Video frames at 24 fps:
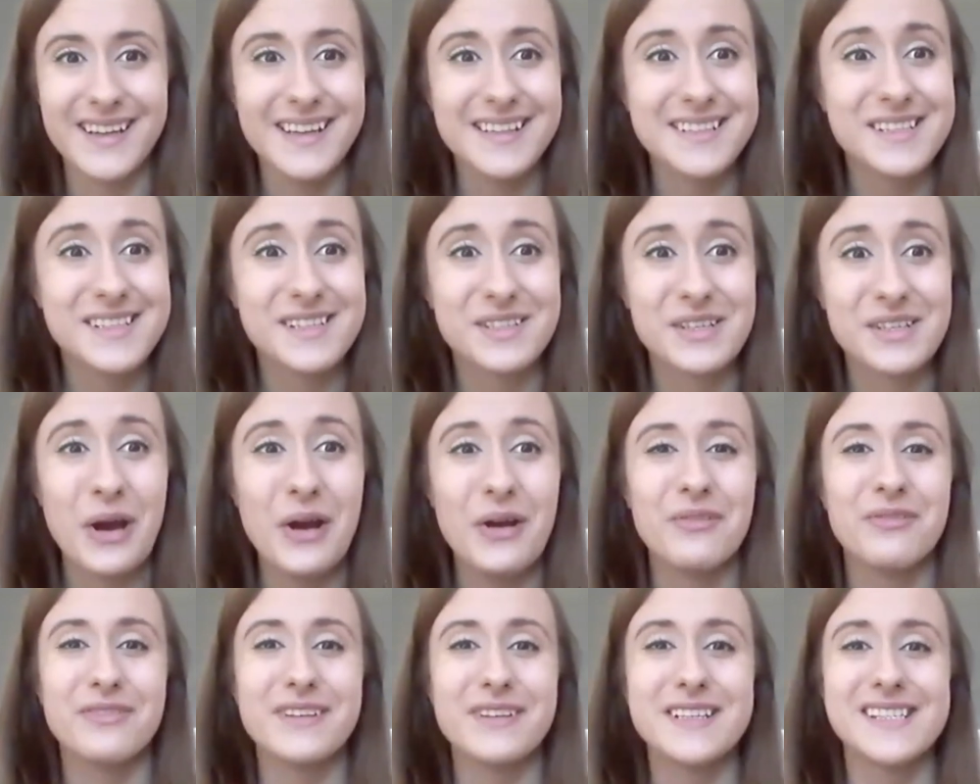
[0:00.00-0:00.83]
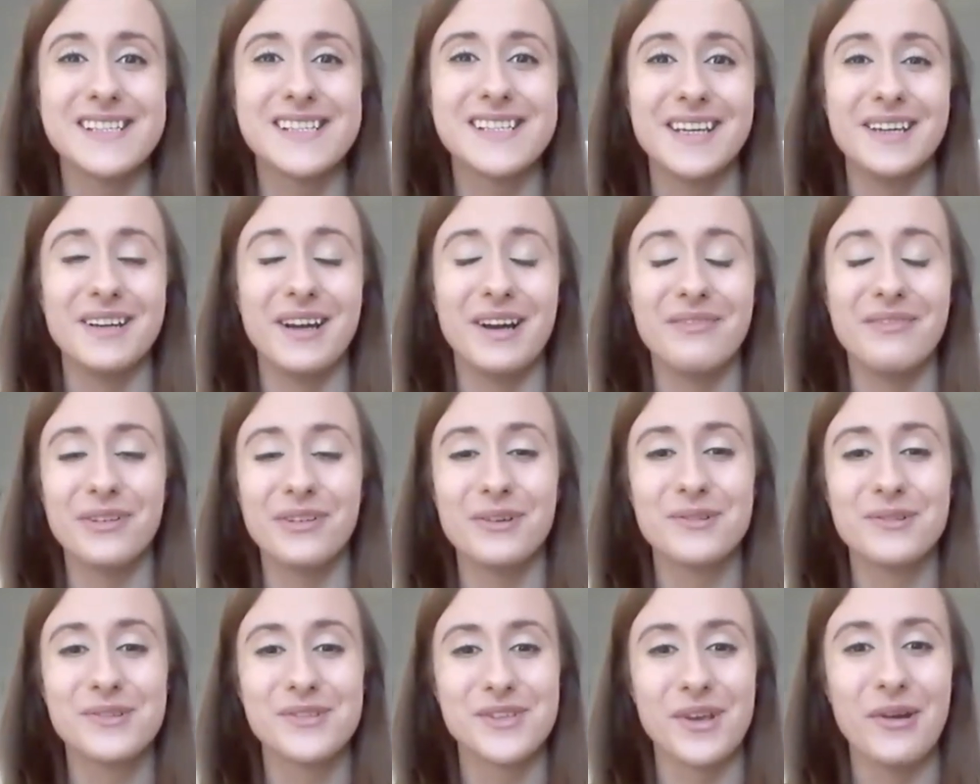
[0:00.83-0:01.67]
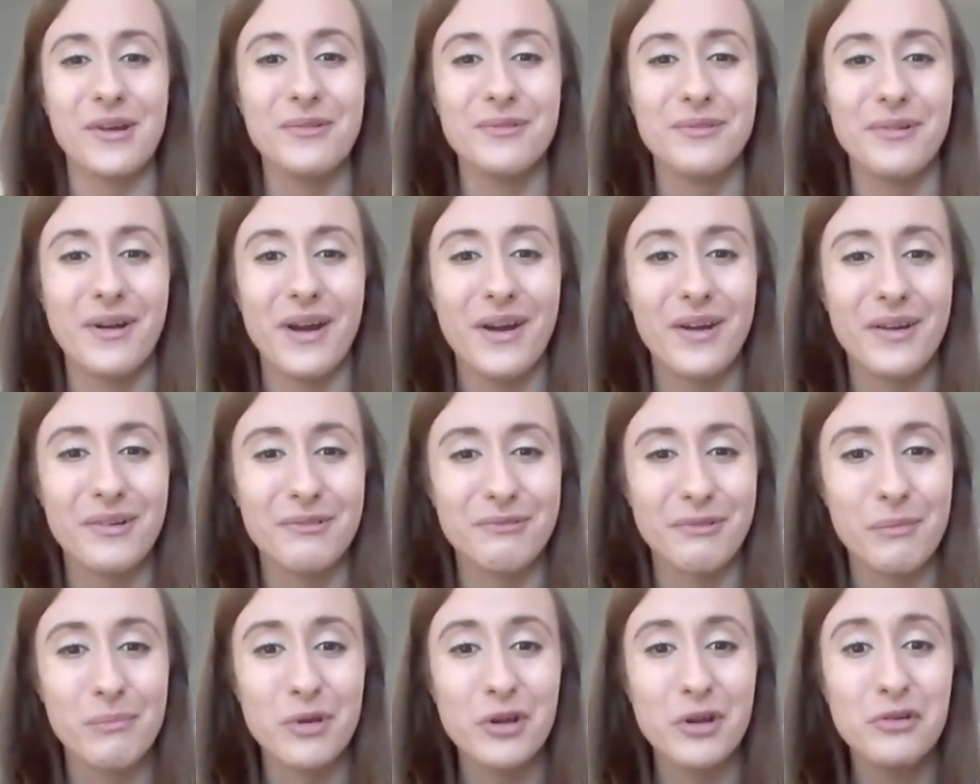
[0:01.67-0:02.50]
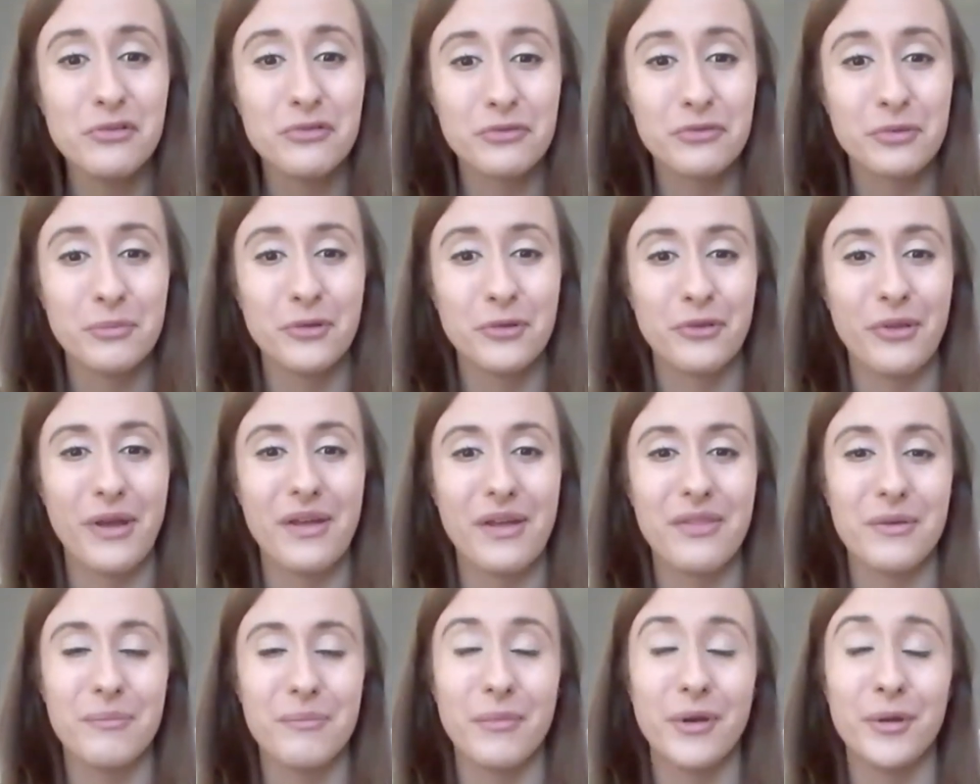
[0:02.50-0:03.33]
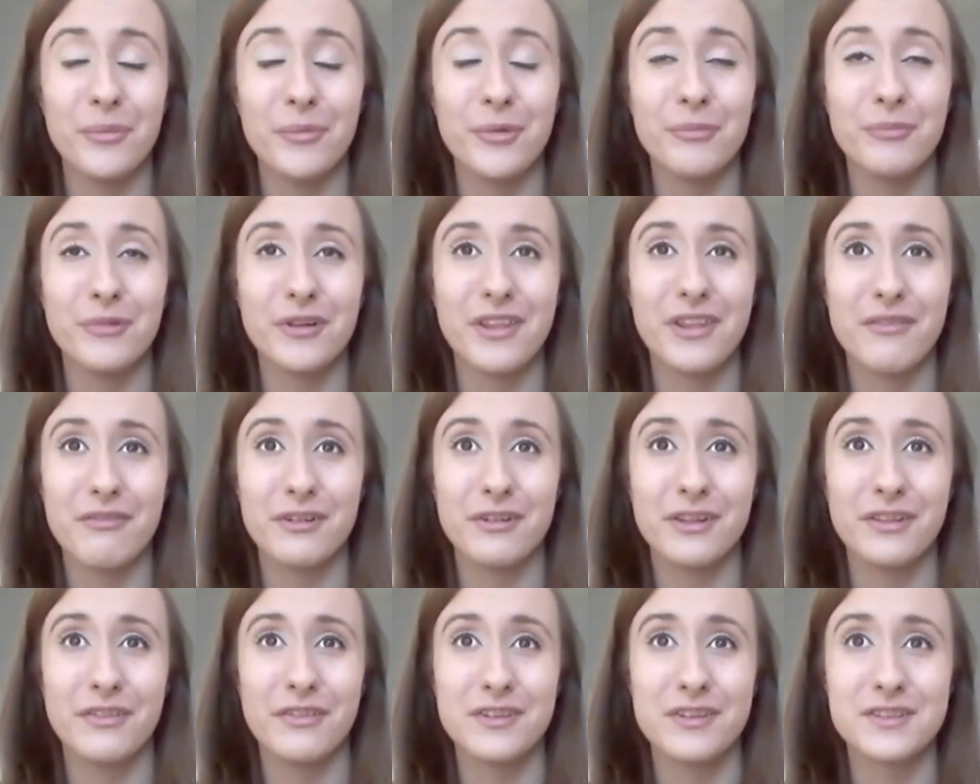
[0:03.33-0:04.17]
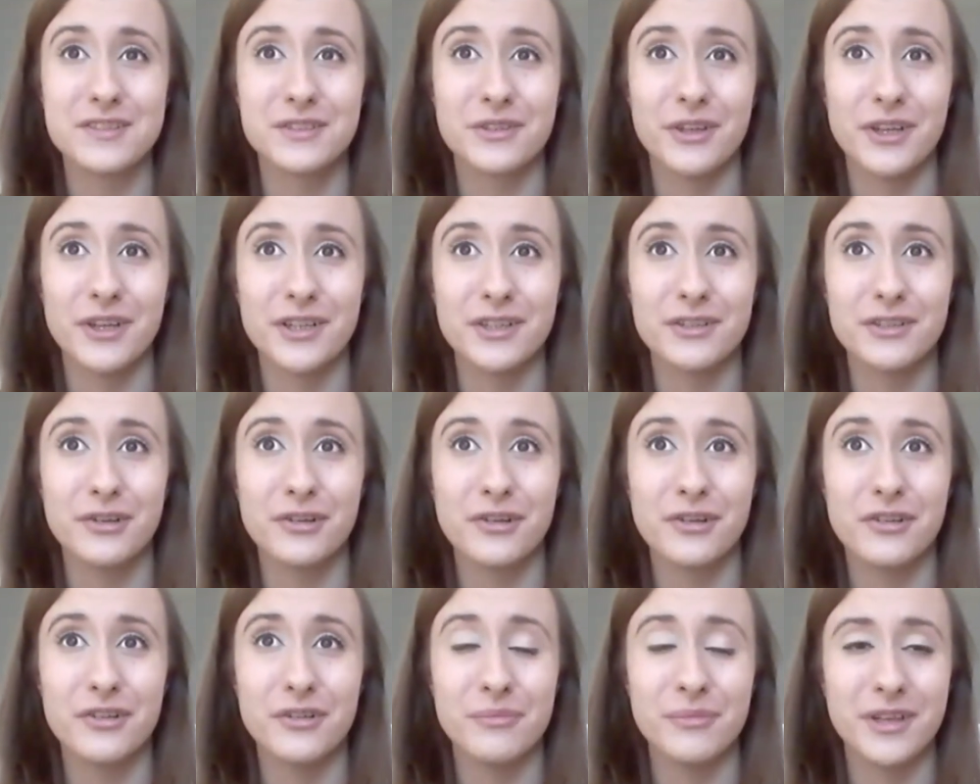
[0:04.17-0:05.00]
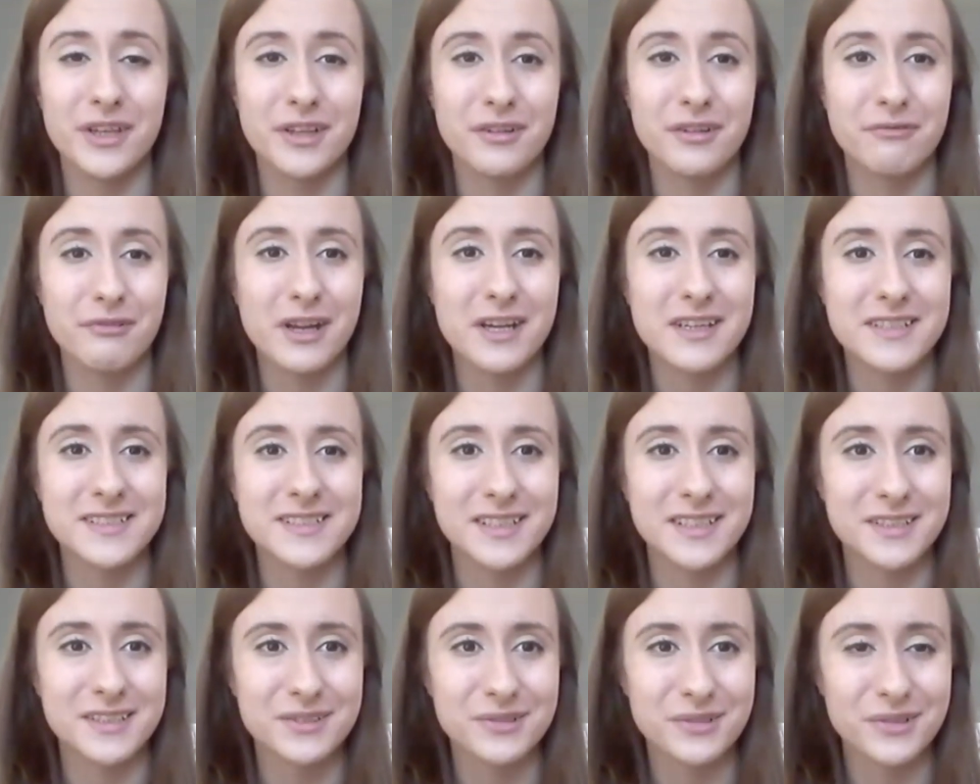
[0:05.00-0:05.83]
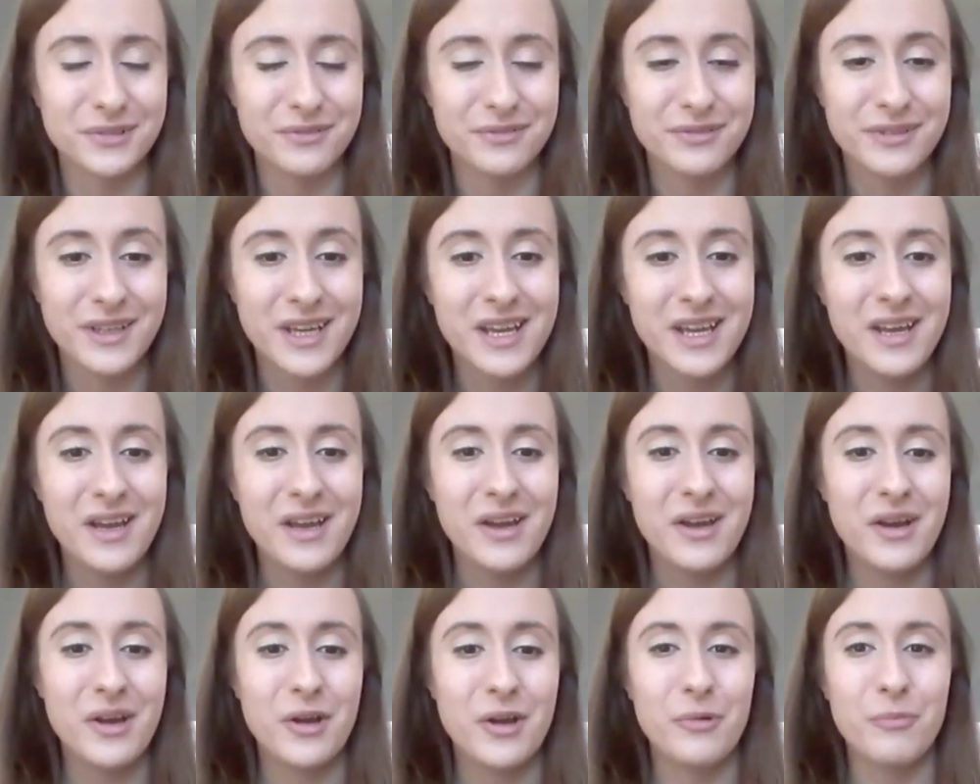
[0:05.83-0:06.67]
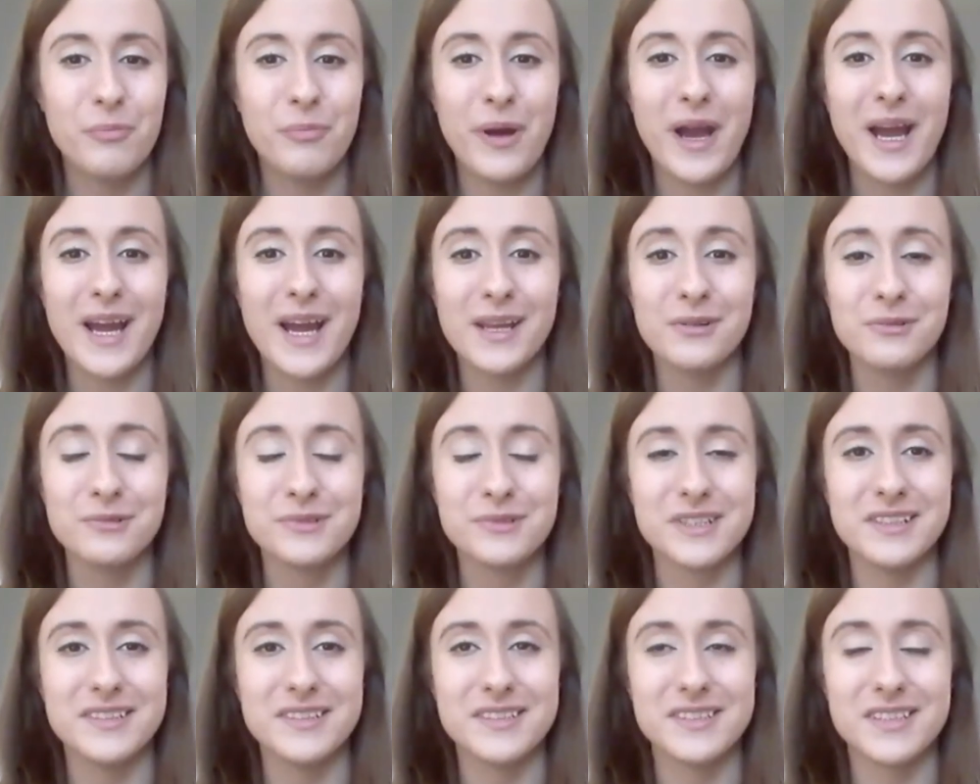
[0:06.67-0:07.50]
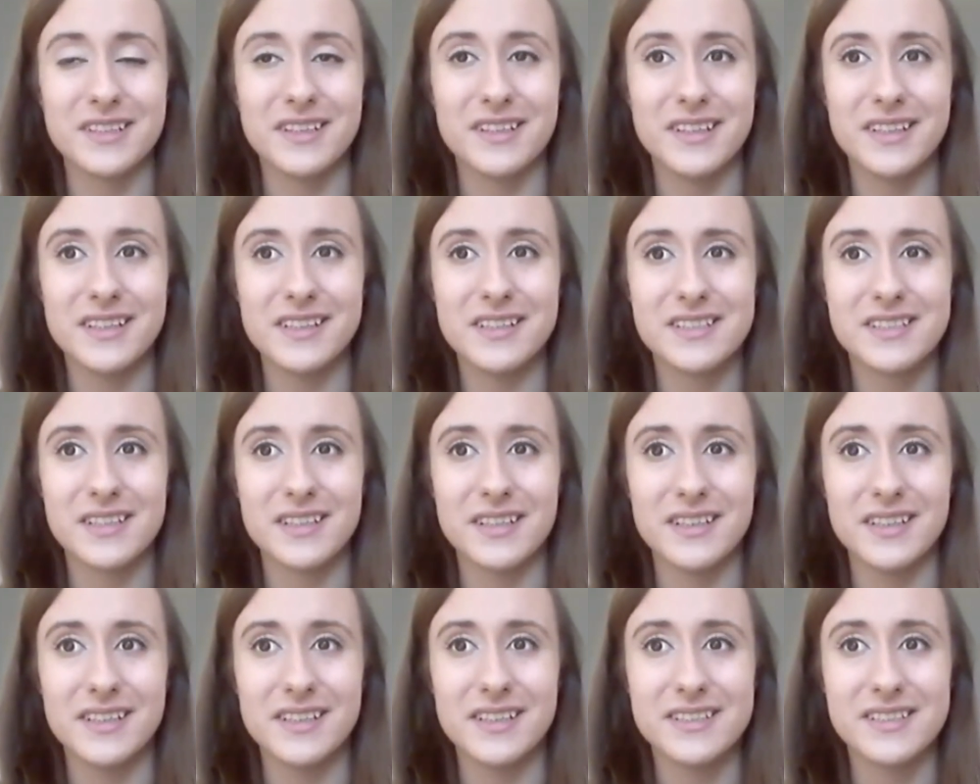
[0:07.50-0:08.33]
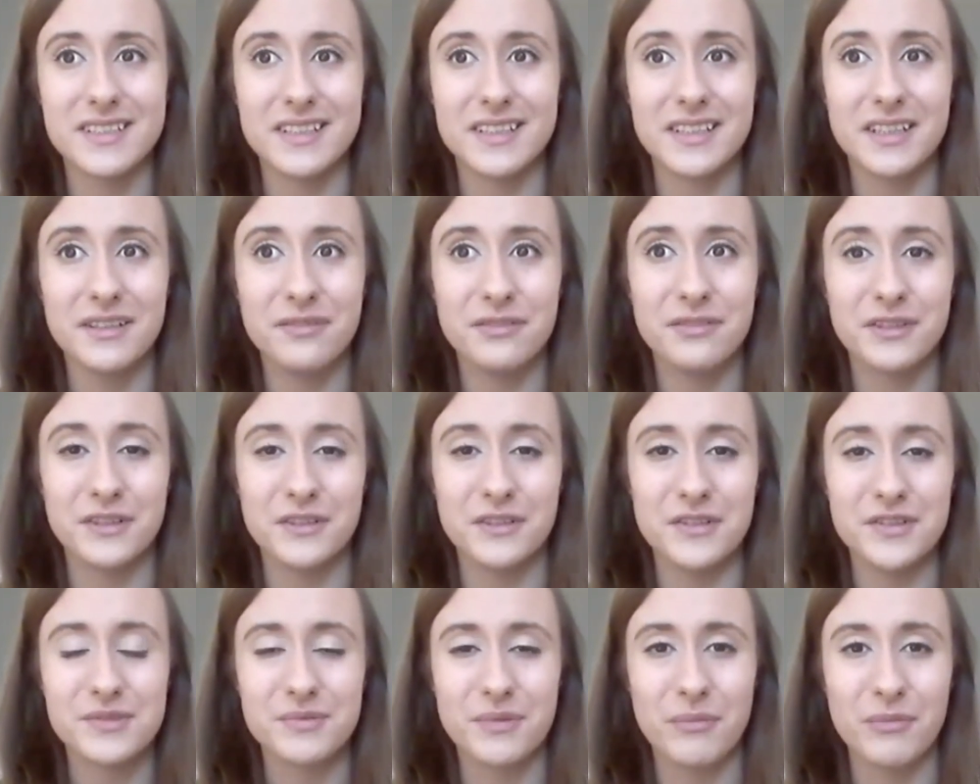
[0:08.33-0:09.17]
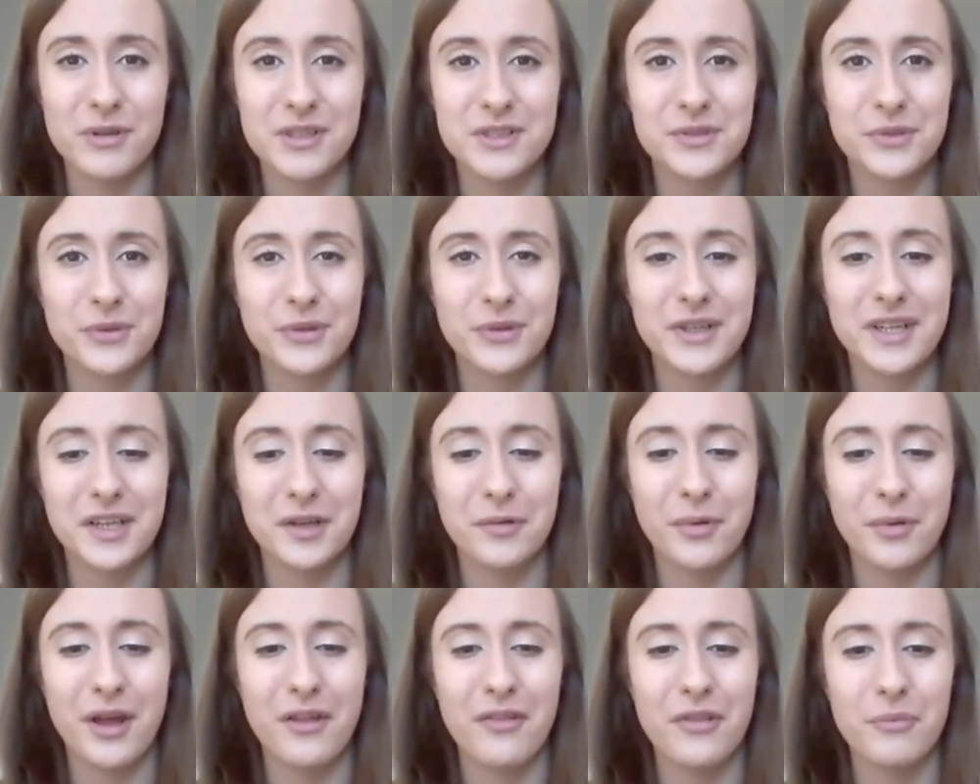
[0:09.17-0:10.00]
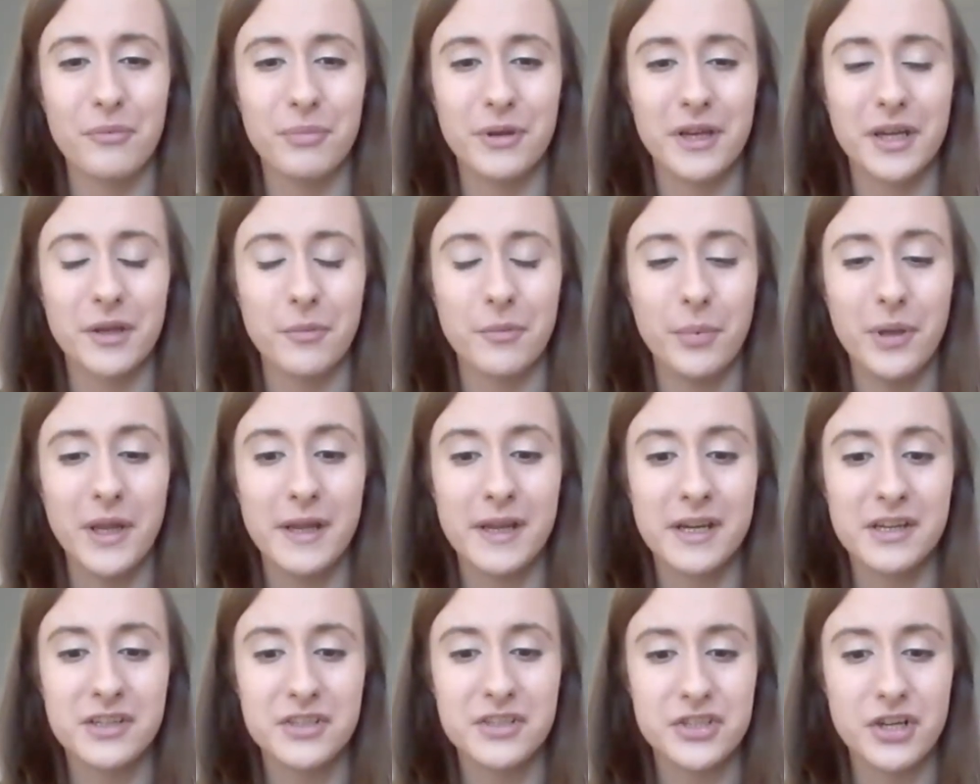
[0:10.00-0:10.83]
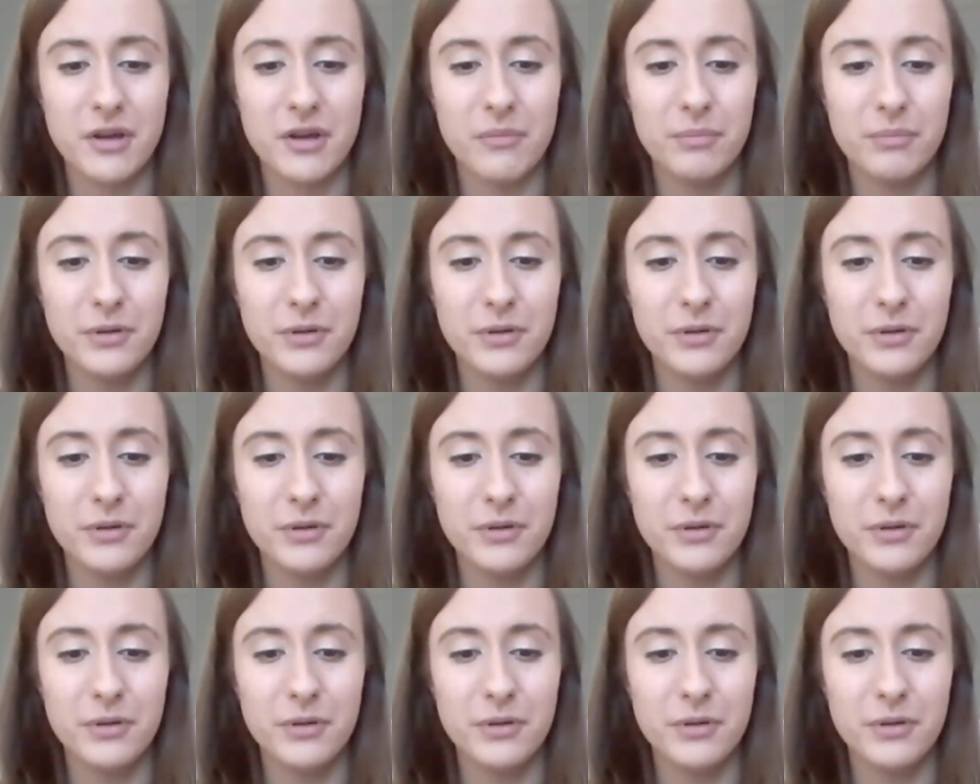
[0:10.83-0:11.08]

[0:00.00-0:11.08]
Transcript: it's tough, isn't it? I feel so uh, removed from all that at the moment with everything that's going on at the minute. Racing sort of pales into into insignificance when we're talking about the bigger picture.